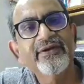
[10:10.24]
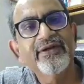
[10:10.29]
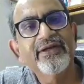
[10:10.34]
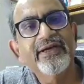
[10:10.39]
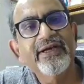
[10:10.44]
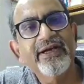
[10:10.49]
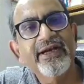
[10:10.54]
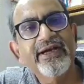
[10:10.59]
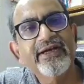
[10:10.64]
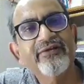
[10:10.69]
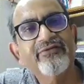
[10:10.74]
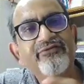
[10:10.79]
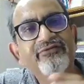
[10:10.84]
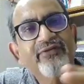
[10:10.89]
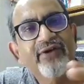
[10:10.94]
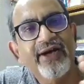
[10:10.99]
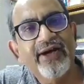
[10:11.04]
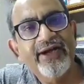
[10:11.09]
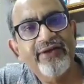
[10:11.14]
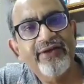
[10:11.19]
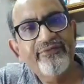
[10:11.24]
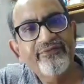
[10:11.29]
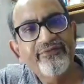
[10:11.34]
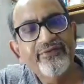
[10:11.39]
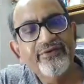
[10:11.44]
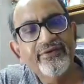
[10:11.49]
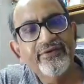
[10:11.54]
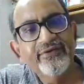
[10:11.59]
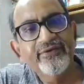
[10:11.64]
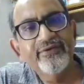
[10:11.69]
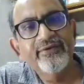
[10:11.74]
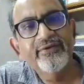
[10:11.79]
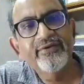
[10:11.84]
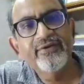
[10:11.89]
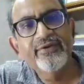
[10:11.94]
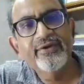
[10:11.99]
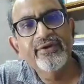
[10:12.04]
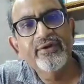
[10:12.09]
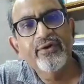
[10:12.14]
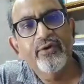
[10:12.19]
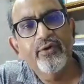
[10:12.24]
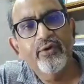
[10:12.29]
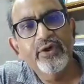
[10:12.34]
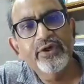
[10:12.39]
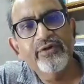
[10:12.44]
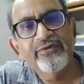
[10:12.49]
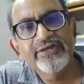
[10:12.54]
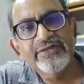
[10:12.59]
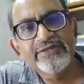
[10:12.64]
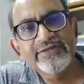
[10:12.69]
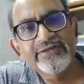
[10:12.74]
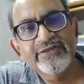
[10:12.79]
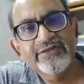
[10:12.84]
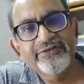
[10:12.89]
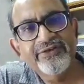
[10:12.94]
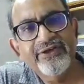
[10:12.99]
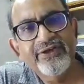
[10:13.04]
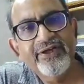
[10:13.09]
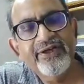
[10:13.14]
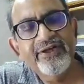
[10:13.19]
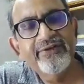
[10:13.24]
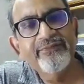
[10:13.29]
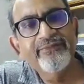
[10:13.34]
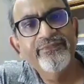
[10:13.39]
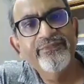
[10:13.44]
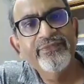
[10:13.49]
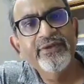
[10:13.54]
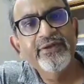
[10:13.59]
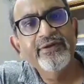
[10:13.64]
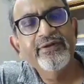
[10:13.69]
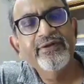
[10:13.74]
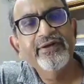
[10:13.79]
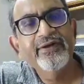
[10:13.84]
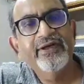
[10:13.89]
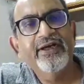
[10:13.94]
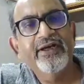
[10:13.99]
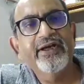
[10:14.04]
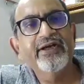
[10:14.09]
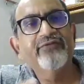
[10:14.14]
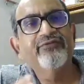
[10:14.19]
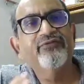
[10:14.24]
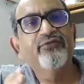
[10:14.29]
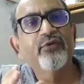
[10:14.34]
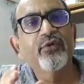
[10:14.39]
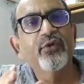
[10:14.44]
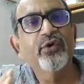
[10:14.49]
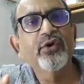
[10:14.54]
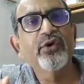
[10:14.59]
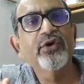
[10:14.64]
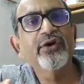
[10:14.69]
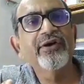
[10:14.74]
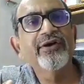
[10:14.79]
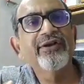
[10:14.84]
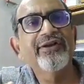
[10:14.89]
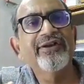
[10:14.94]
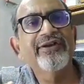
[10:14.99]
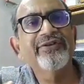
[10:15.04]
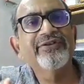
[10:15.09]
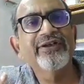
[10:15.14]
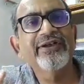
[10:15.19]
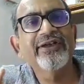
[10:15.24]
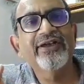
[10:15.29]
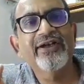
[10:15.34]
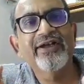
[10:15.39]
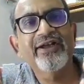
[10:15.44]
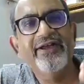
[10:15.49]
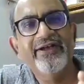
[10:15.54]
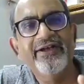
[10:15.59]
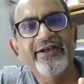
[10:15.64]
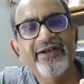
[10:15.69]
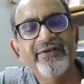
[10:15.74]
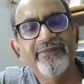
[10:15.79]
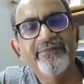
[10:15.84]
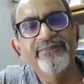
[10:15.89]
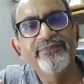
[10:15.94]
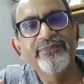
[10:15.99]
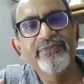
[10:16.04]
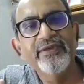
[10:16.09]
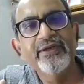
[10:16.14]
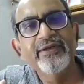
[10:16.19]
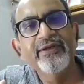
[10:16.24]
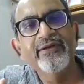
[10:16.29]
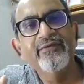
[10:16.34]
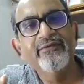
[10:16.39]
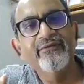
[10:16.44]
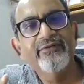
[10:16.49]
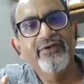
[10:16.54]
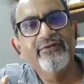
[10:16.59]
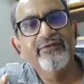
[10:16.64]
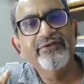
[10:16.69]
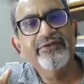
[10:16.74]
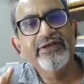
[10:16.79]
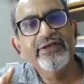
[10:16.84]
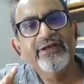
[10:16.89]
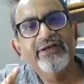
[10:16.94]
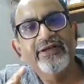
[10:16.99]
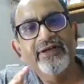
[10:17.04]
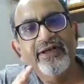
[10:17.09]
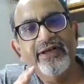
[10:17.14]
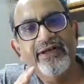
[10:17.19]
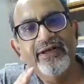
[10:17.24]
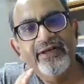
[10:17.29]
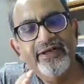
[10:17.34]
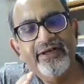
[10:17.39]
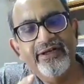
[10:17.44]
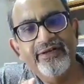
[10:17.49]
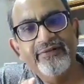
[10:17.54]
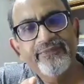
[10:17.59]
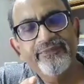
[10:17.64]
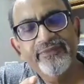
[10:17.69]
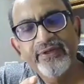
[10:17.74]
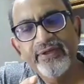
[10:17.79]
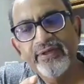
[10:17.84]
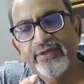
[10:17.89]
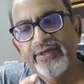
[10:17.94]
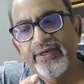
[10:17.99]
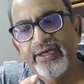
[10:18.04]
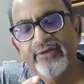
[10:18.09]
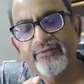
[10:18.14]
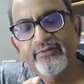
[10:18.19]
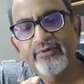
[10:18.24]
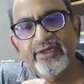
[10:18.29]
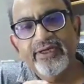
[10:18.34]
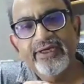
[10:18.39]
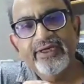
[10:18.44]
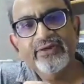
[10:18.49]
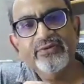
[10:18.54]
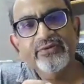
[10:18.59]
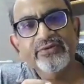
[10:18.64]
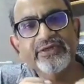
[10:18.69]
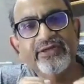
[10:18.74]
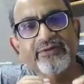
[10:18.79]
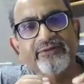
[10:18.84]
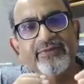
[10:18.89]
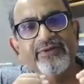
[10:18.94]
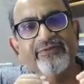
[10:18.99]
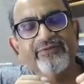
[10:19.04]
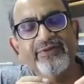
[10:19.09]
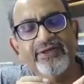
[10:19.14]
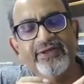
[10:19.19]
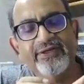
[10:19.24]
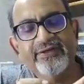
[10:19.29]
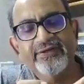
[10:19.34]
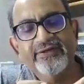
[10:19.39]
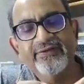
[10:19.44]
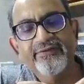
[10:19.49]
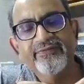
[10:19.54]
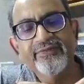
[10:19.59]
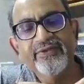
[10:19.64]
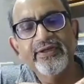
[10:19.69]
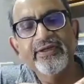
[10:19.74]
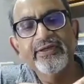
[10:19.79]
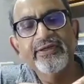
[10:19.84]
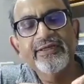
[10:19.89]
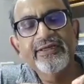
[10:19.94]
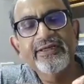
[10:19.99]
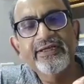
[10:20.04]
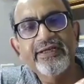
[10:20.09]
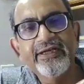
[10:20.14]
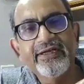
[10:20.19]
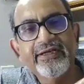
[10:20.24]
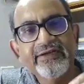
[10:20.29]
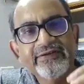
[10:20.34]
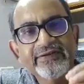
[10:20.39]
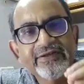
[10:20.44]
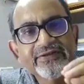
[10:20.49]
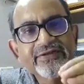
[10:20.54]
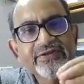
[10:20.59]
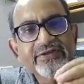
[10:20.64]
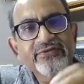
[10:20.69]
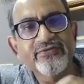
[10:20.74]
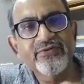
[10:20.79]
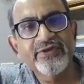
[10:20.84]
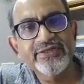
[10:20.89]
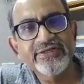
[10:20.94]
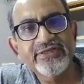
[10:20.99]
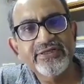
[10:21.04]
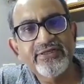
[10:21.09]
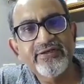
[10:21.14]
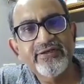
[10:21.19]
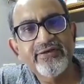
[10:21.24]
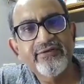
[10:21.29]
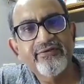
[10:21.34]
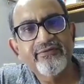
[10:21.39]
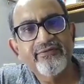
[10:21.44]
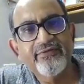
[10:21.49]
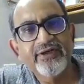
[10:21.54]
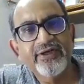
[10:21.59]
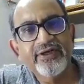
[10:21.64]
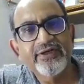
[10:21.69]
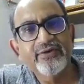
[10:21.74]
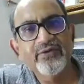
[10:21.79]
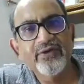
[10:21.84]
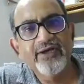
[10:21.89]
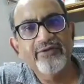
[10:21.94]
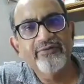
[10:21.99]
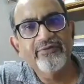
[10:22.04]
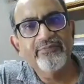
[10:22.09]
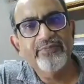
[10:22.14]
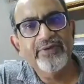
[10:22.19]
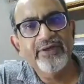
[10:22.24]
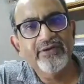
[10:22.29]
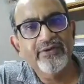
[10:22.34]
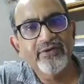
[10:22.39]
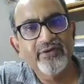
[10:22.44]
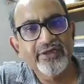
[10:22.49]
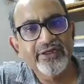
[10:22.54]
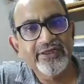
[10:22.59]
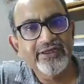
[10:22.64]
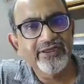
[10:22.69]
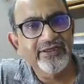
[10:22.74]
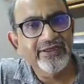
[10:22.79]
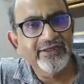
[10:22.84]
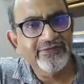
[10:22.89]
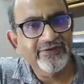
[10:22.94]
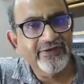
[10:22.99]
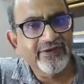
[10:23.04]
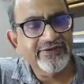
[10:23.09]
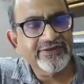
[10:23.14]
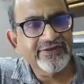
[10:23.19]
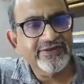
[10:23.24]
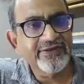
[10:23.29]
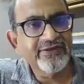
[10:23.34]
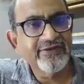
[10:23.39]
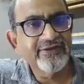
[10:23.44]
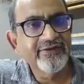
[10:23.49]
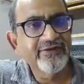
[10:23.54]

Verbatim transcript: Grade 5 always surgery. Grade 4 is a gray area. When we say gray area, I would like to exemplify it. It is a situation where you have a big cortical laceration,